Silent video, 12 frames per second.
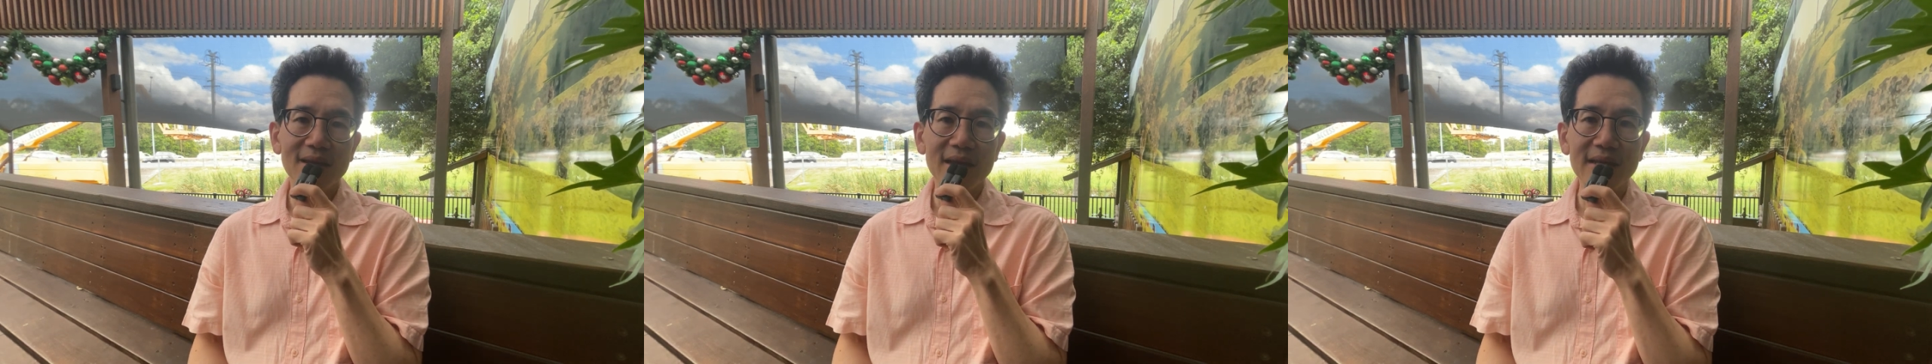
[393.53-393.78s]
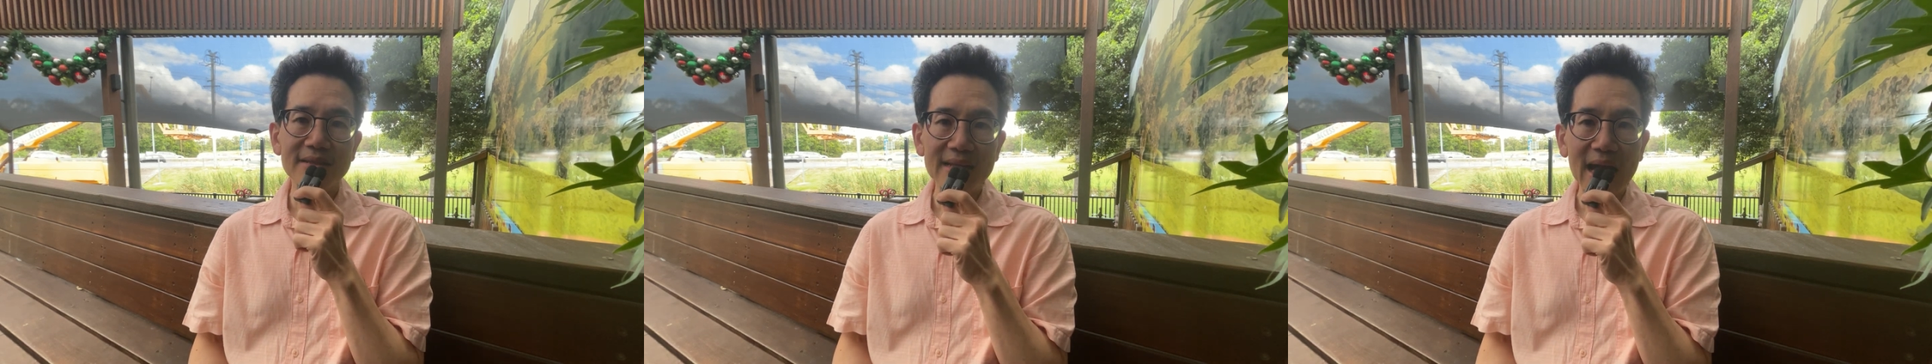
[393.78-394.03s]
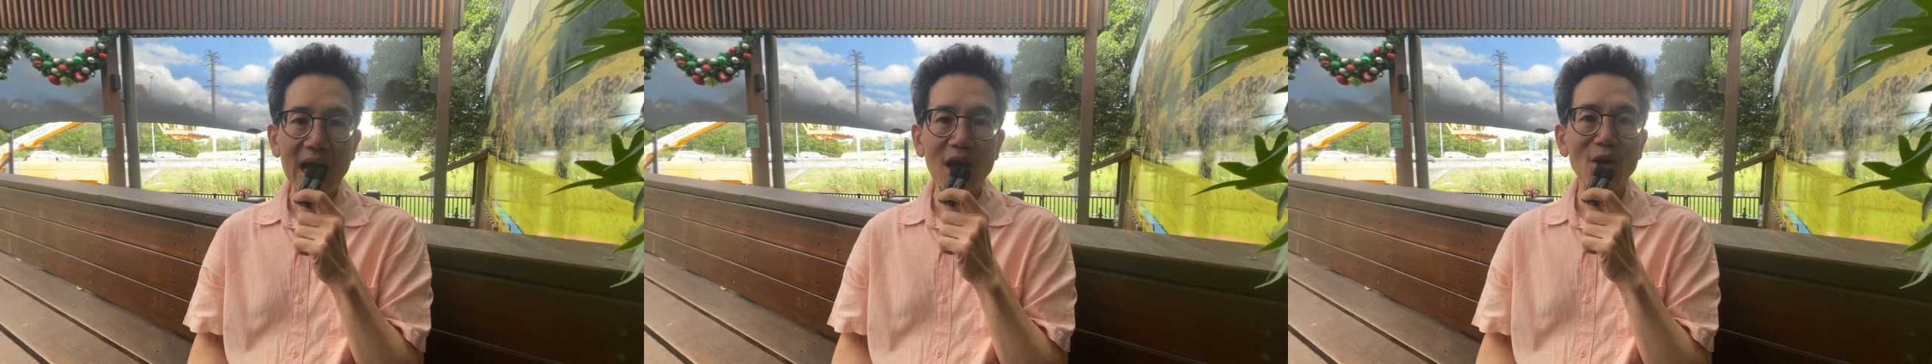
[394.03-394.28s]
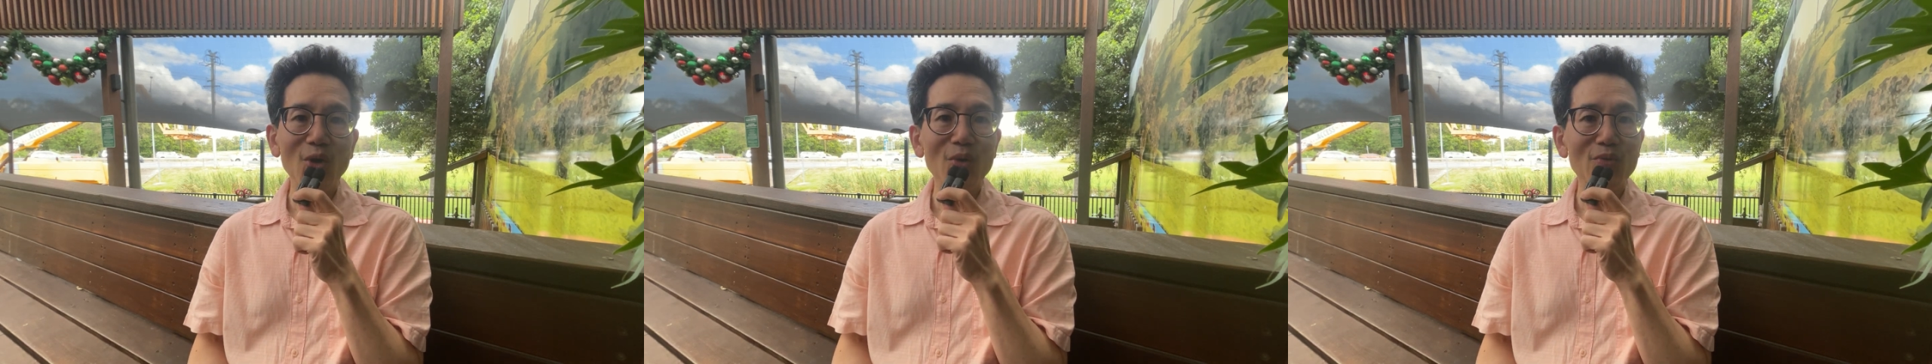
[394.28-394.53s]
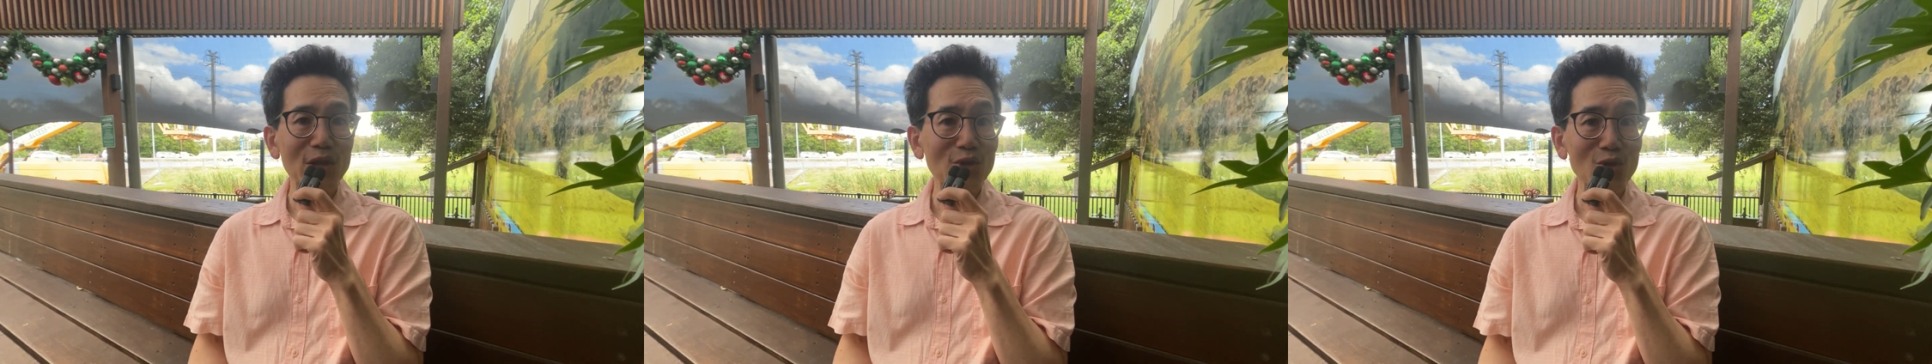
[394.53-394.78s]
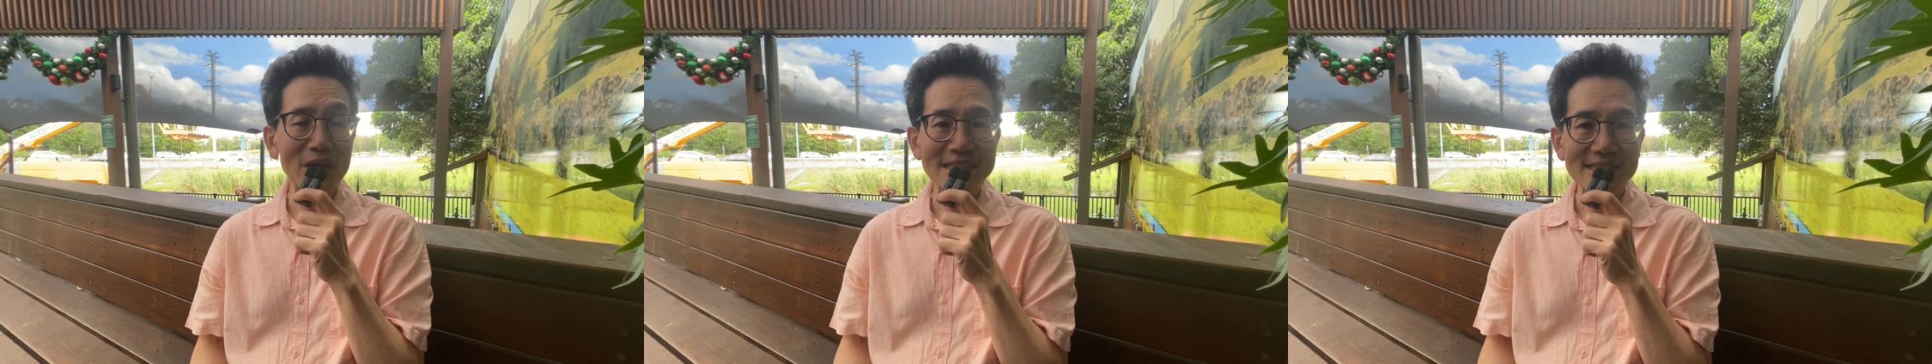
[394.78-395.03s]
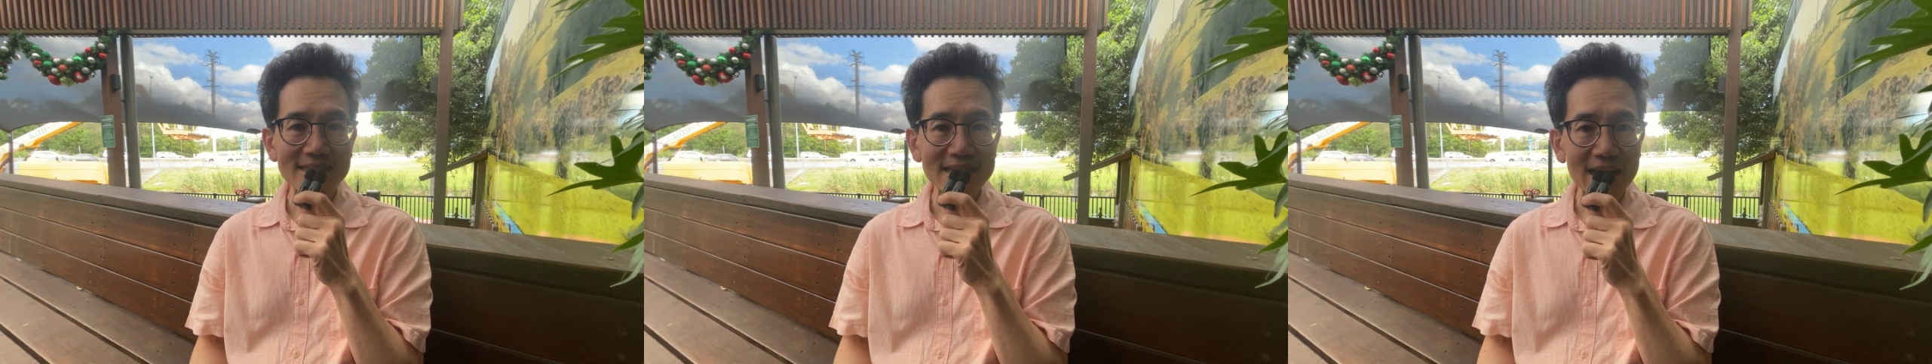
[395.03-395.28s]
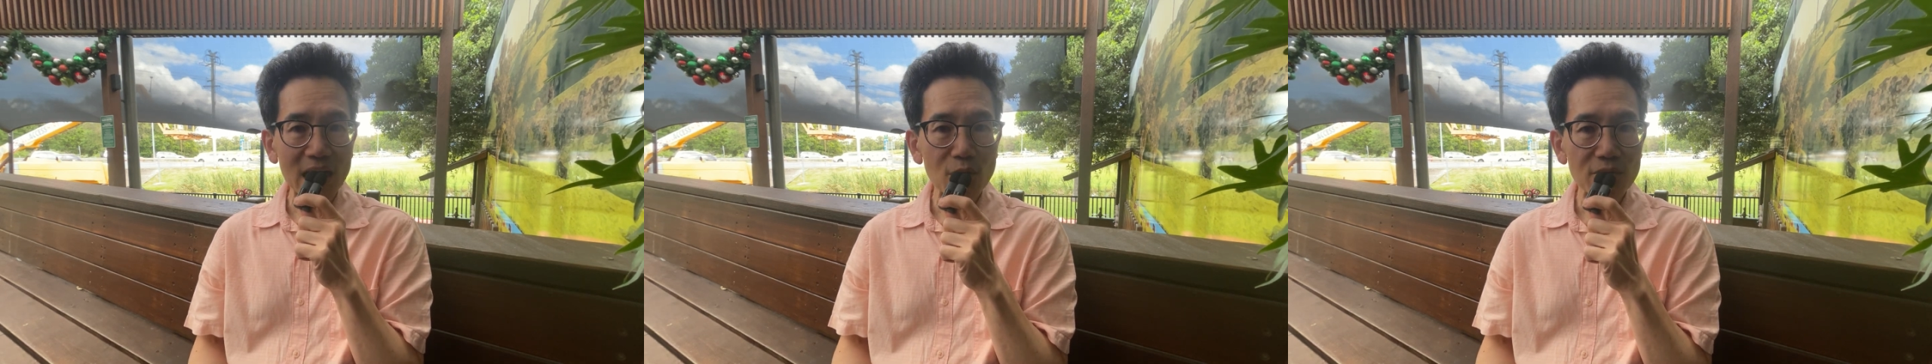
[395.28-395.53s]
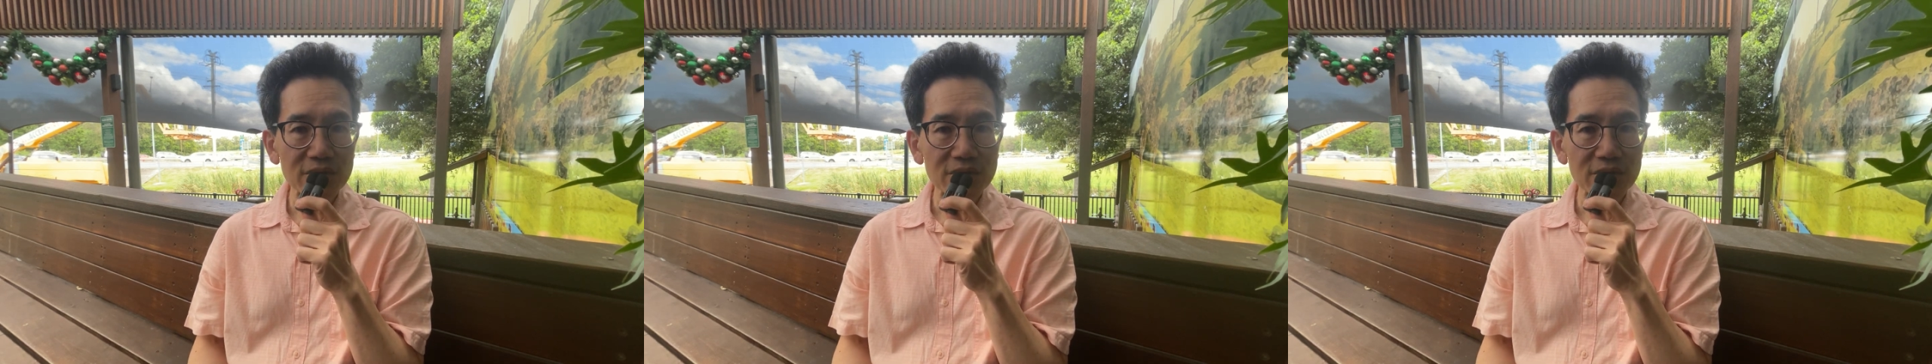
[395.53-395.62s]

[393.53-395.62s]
And now that you understand how